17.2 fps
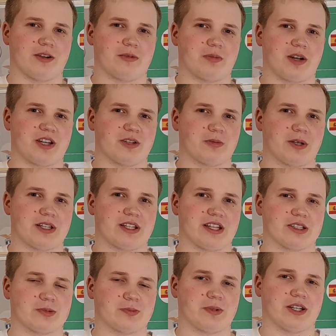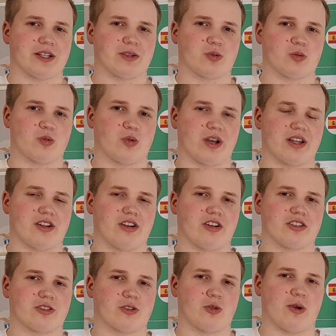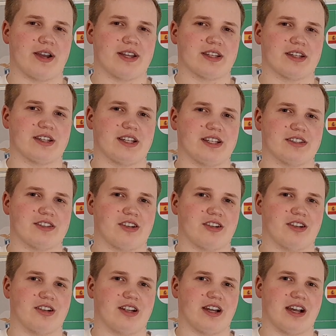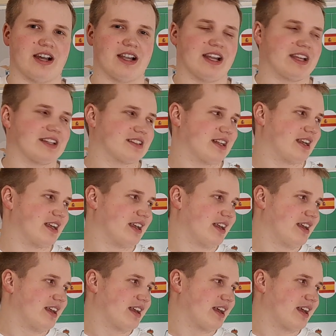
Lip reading: Braithwaite has been quite a heater lately.